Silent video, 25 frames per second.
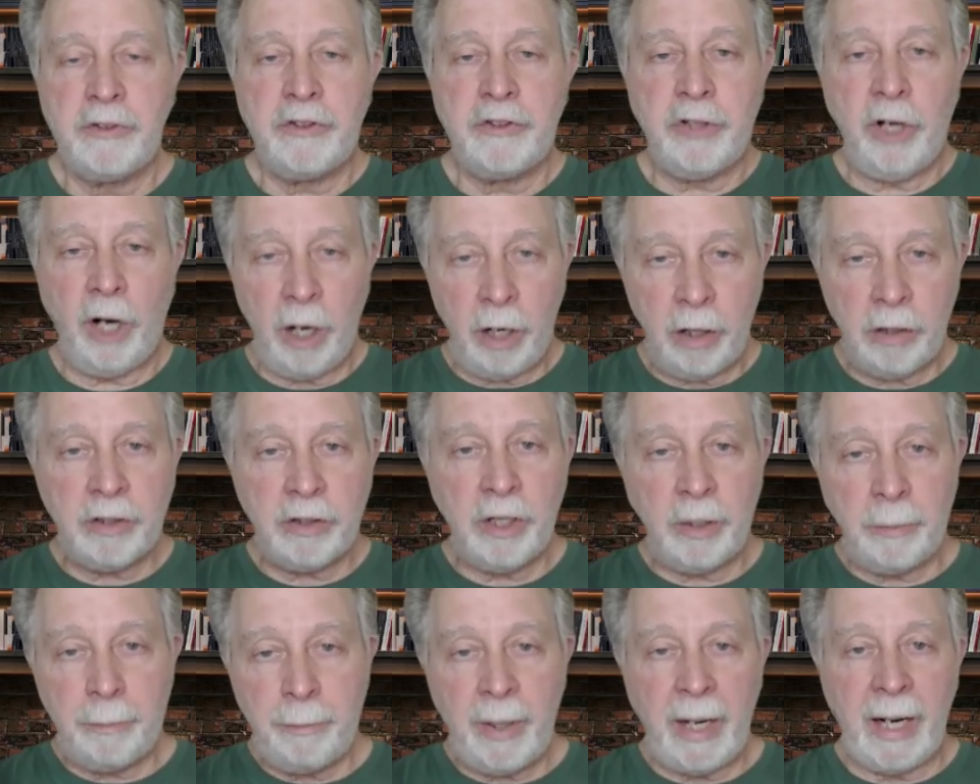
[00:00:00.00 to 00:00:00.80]

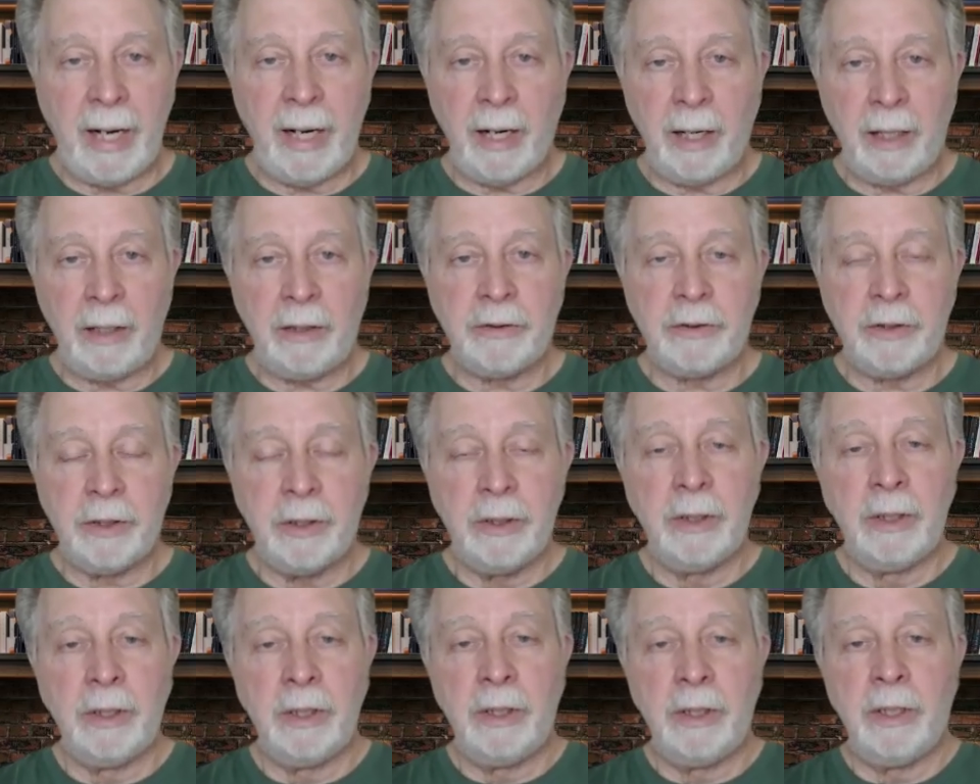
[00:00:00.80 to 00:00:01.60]
Talk about
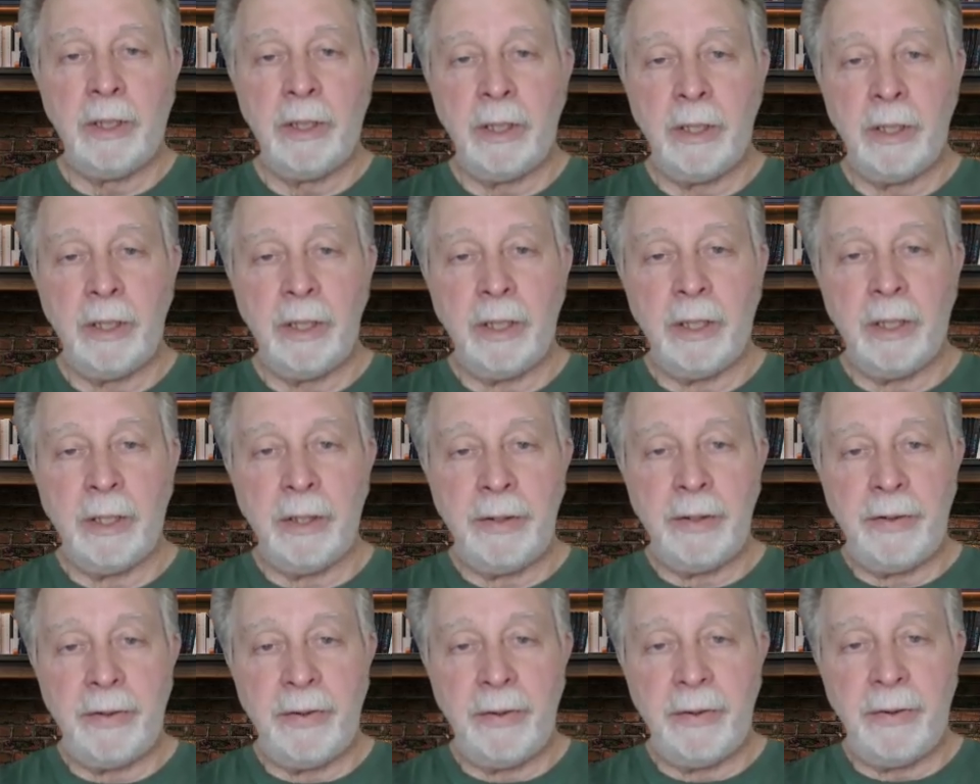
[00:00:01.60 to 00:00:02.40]

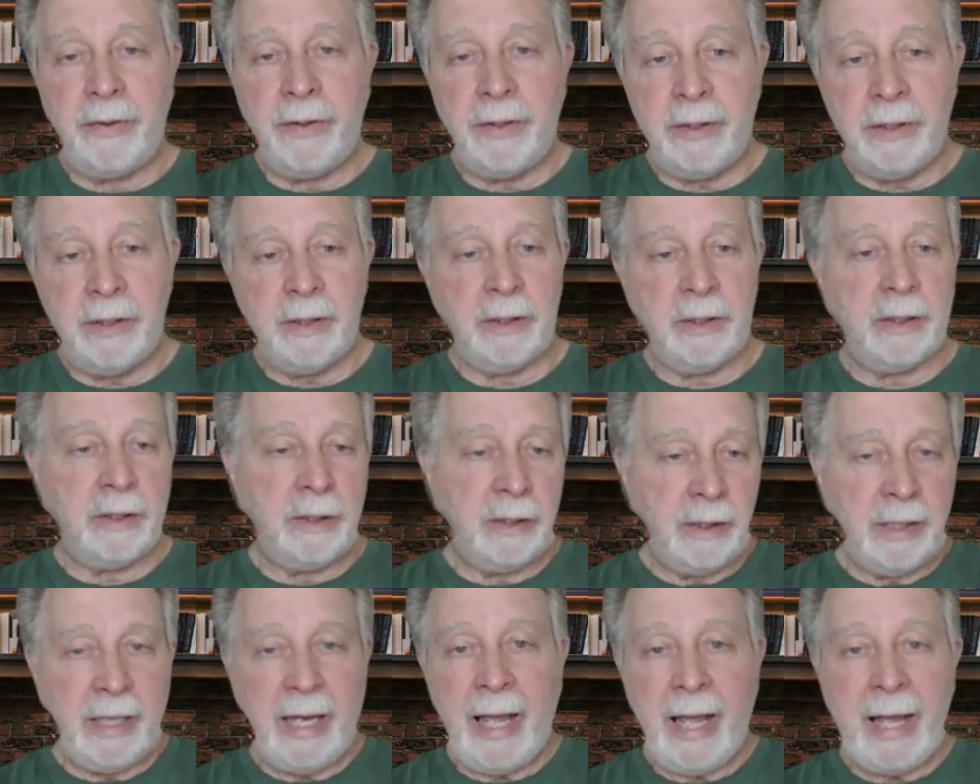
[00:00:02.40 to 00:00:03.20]
the
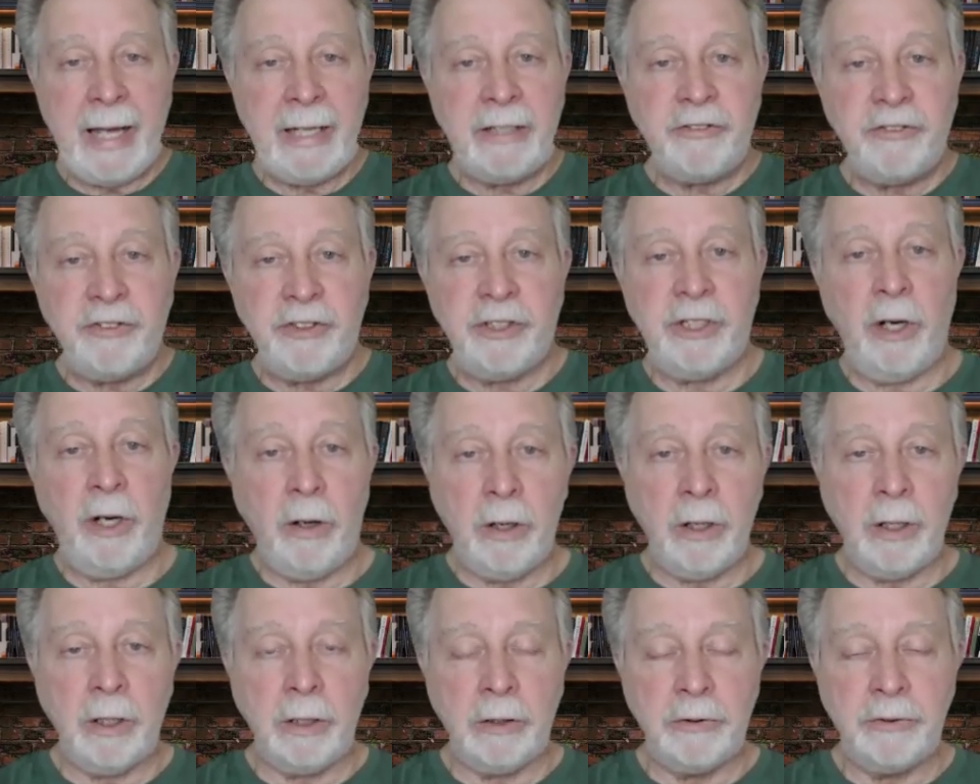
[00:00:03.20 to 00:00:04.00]
ands and
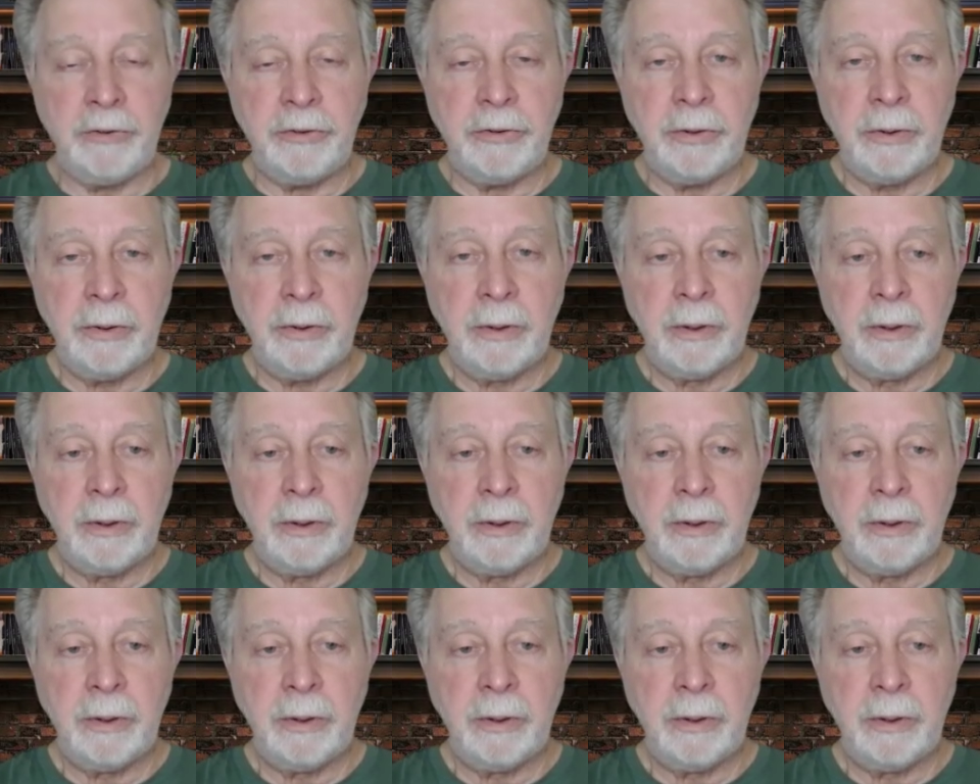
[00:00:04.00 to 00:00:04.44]
R's.